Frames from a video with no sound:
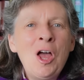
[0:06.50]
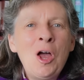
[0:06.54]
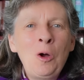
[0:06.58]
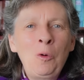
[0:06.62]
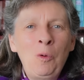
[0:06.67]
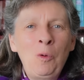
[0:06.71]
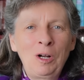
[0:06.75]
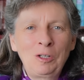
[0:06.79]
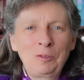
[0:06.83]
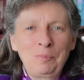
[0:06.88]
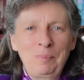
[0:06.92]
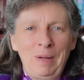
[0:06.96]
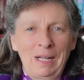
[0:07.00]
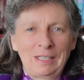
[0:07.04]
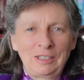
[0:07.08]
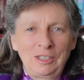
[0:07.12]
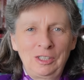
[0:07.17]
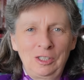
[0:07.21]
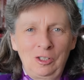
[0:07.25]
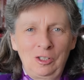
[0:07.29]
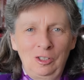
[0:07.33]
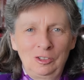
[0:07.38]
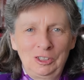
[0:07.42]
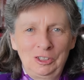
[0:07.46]
Welcome back to
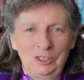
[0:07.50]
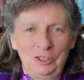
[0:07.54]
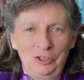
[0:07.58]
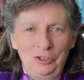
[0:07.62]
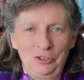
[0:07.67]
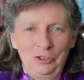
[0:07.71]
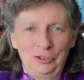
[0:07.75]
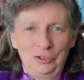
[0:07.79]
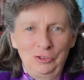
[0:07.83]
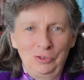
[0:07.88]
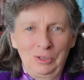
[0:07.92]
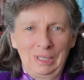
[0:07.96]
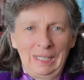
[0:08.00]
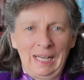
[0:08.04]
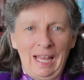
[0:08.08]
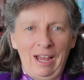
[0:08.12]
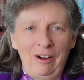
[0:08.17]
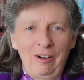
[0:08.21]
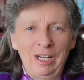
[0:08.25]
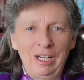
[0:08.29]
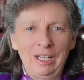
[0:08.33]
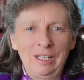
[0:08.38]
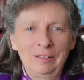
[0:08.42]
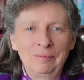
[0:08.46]
the Constitutional
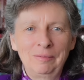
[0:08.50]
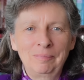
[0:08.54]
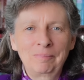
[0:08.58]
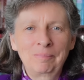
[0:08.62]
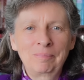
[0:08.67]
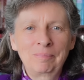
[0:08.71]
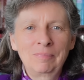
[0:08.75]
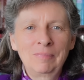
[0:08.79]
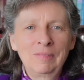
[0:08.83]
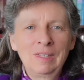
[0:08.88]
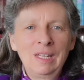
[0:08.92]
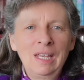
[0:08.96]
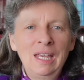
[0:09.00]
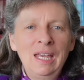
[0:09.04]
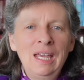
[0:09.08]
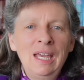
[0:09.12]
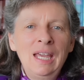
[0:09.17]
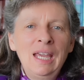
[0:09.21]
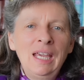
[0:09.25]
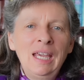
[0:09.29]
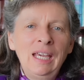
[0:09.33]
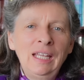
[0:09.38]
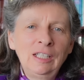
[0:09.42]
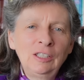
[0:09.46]
Clarion.
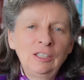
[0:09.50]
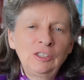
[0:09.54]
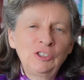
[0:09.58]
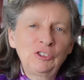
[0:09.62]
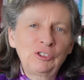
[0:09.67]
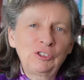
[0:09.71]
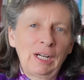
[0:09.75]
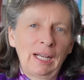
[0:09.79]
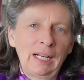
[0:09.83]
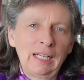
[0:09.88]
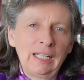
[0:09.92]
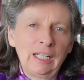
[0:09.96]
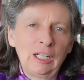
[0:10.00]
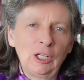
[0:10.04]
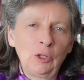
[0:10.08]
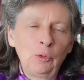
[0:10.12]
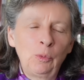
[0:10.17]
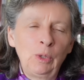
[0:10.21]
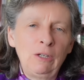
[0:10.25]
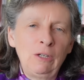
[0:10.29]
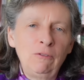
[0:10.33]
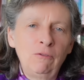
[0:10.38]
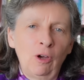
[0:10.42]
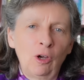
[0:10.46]
In Australia,
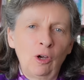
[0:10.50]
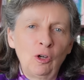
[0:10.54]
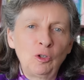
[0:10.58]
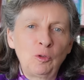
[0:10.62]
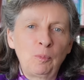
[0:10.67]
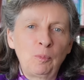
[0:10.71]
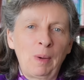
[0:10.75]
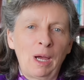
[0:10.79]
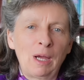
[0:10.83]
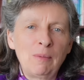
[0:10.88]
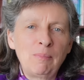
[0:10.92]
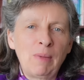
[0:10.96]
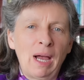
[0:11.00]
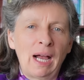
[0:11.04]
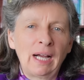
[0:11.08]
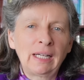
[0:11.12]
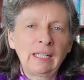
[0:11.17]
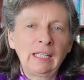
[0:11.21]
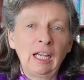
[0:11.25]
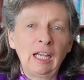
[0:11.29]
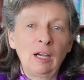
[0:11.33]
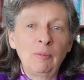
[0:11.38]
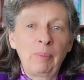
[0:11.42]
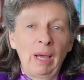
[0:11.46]
we vote by
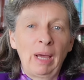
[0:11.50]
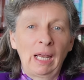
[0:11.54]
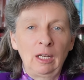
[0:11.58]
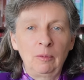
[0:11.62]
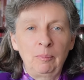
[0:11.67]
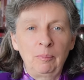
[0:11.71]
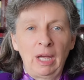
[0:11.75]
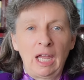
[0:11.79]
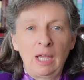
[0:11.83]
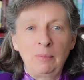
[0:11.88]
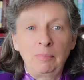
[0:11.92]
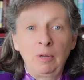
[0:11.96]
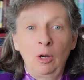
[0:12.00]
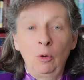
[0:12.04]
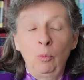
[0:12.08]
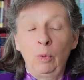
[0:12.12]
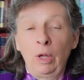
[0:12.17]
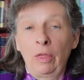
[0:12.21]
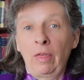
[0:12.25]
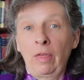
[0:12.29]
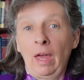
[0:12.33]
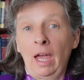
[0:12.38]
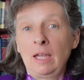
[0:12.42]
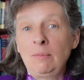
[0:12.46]
marking a ballot paper
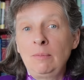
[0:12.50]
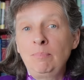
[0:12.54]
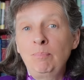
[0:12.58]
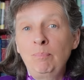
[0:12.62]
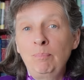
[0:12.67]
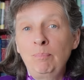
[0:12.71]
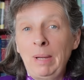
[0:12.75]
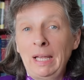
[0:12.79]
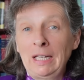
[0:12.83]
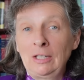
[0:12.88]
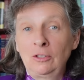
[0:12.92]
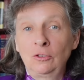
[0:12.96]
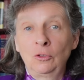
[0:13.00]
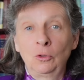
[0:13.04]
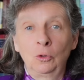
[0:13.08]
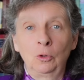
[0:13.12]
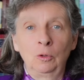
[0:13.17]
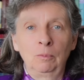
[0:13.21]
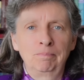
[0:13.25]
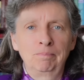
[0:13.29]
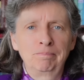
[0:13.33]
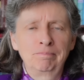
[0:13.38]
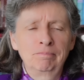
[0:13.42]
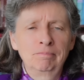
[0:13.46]
with a
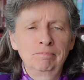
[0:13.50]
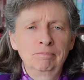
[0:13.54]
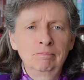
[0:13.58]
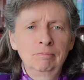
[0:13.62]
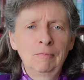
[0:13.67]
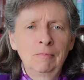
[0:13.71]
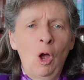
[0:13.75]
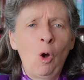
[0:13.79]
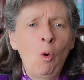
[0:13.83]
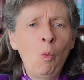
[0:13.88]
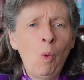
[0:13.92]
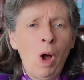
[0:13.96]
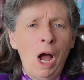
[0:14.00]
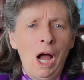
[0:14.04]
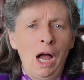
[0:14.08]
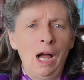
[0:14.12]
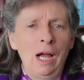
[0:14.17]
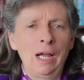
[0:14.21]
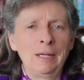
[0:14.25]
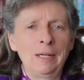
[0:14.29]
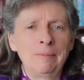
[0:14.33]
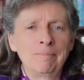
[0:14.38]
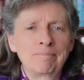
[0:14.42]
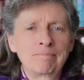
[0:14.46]
pencil. Why?